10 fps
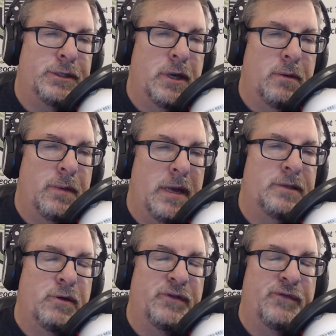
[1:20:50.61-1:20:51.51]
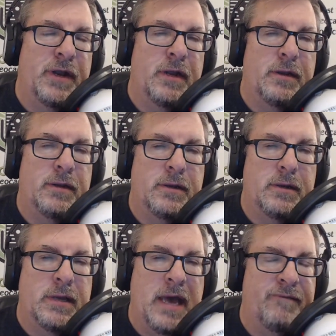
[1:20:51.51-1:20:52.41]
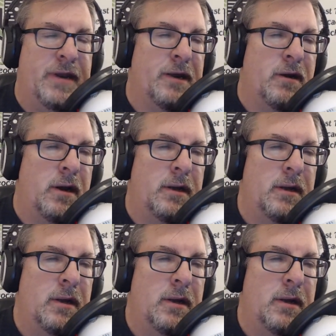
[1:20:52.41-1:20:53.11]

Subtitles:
So it's always fun to have Nick on